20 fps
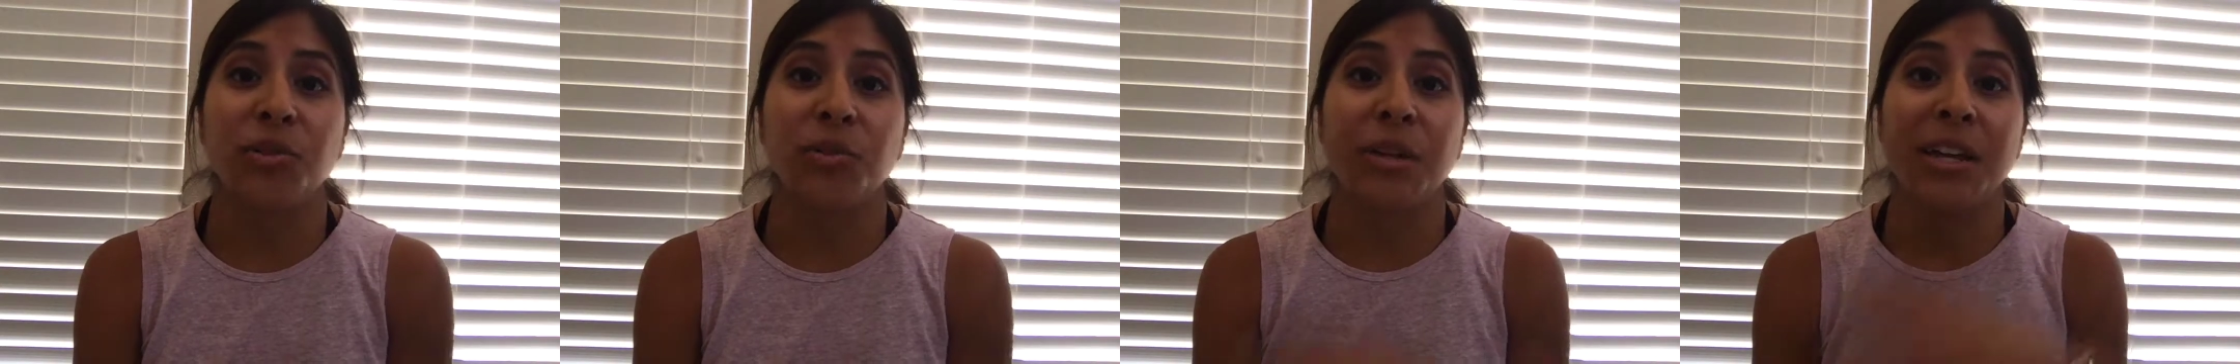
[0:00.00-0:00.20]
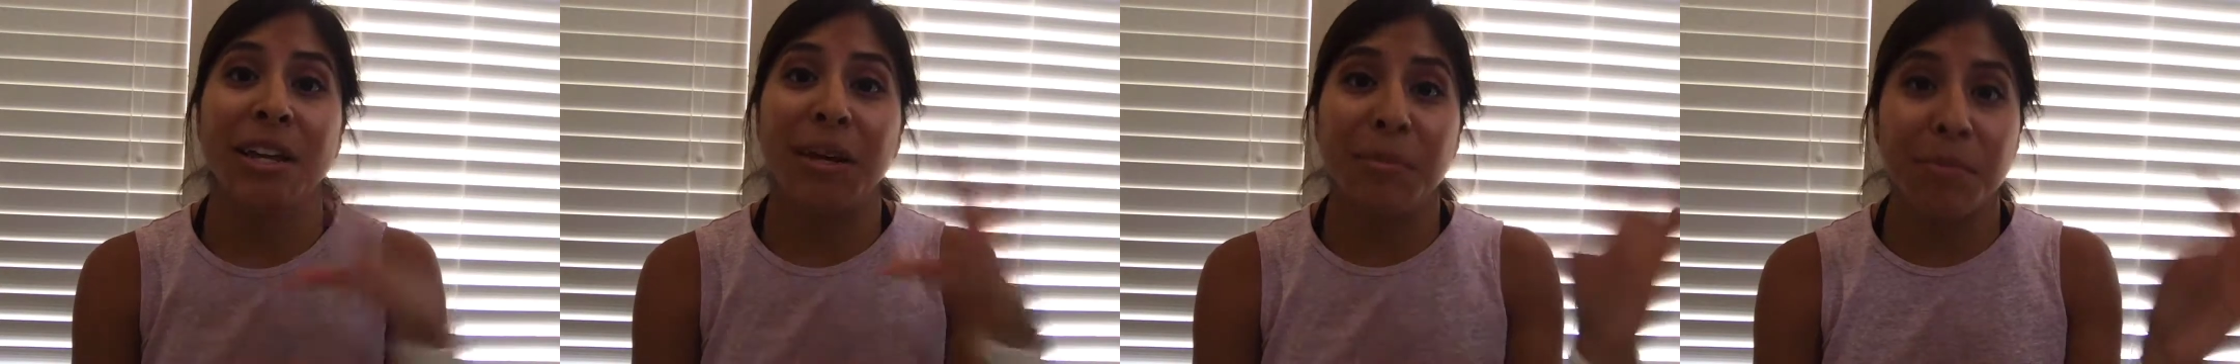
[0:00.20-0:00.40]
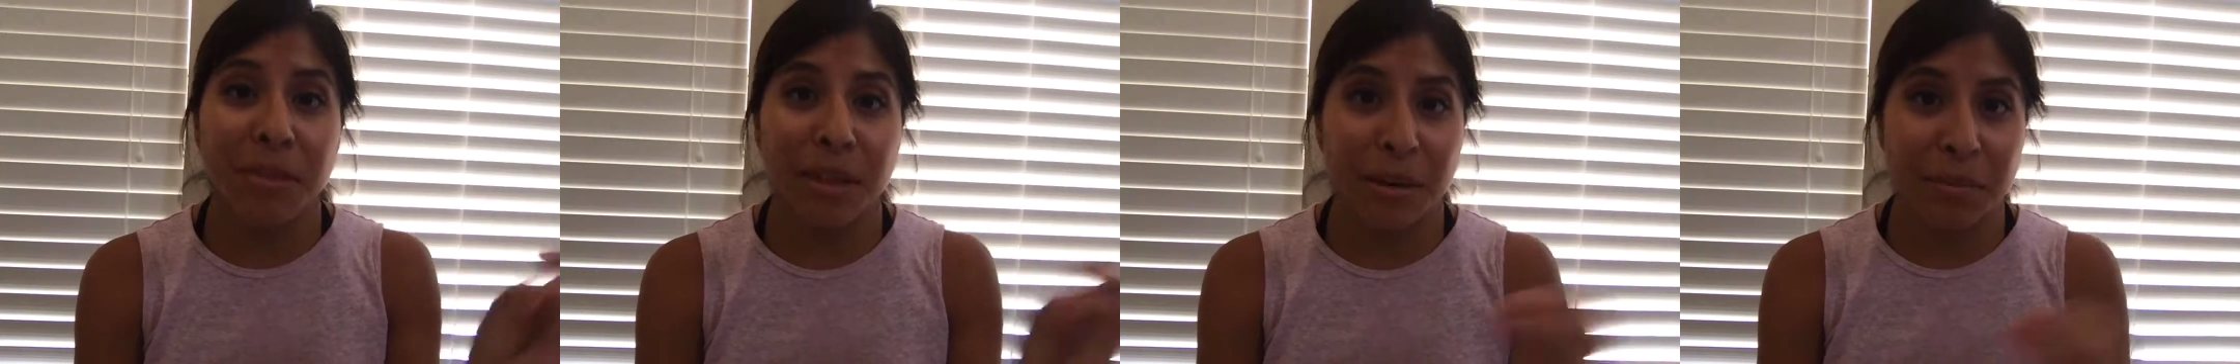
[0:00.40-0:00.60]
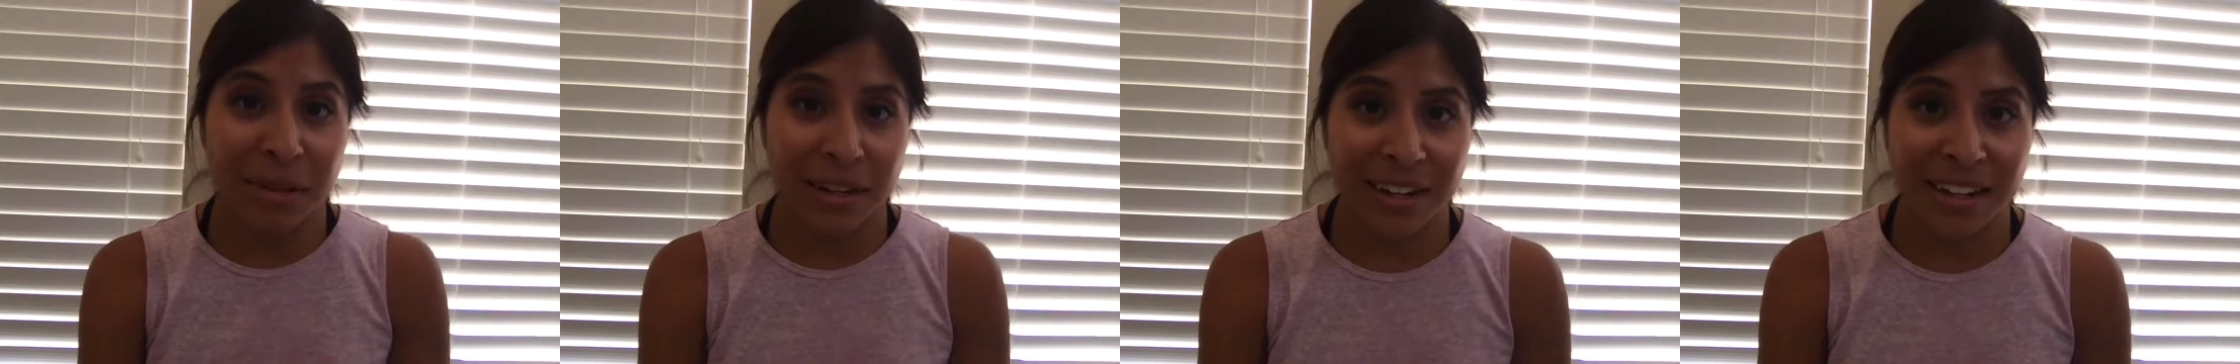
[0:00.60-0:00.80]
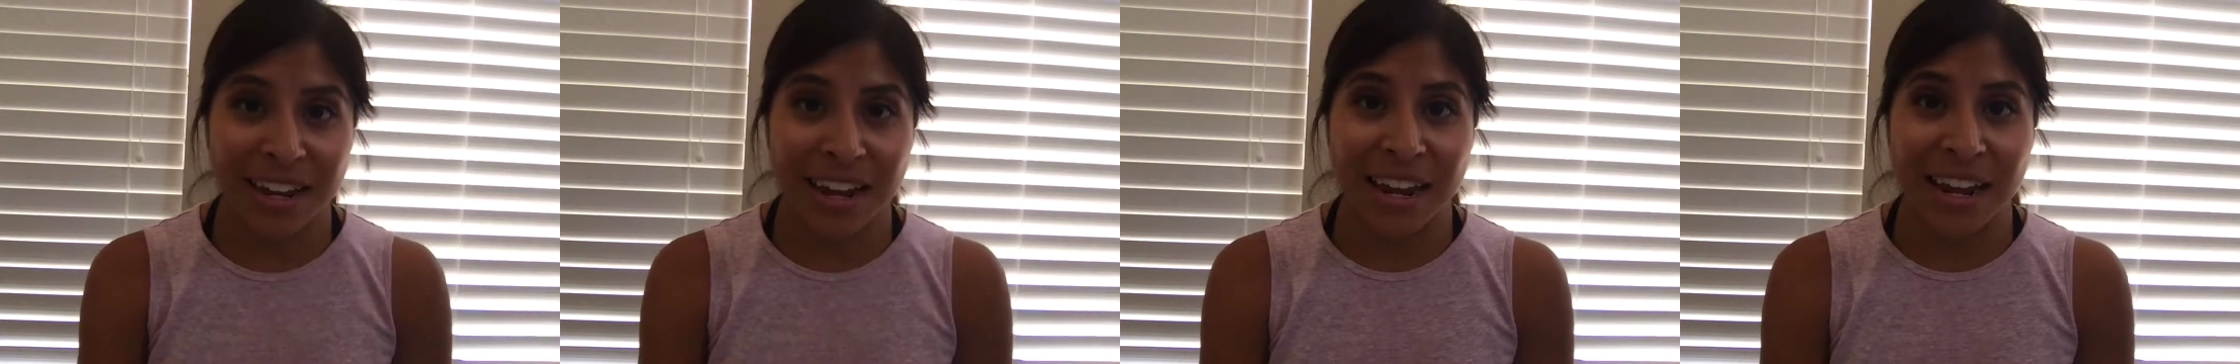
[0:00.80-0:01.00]
keep them
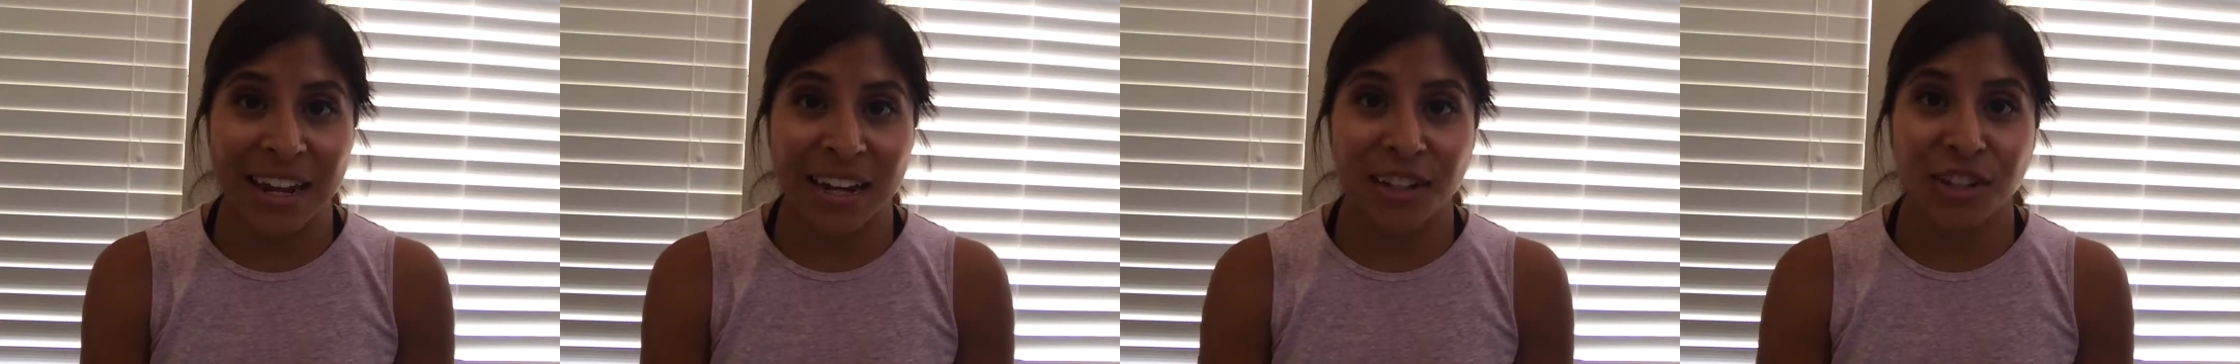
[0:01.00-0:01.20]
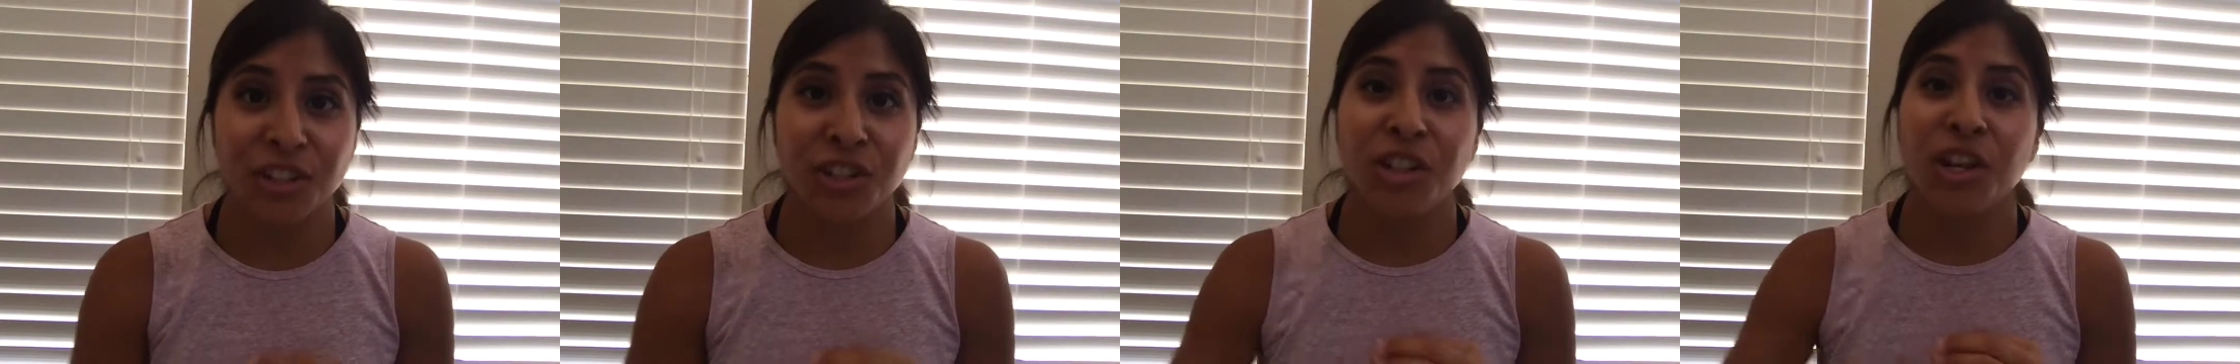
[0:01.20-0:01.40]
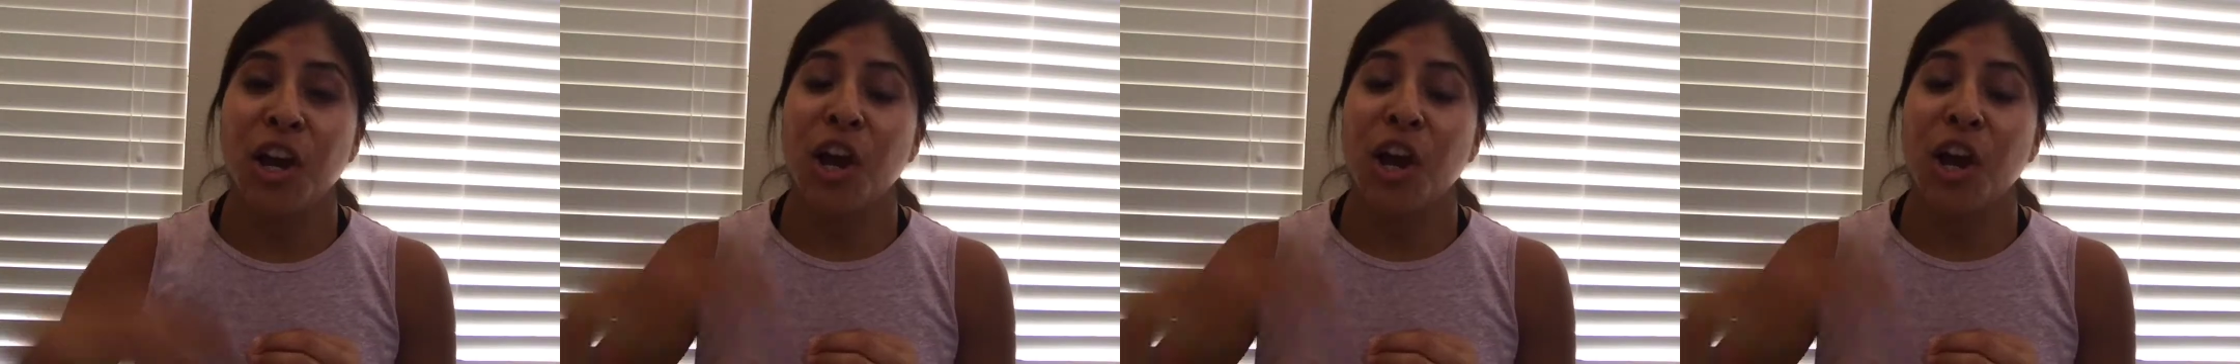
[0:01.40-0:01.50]
engaged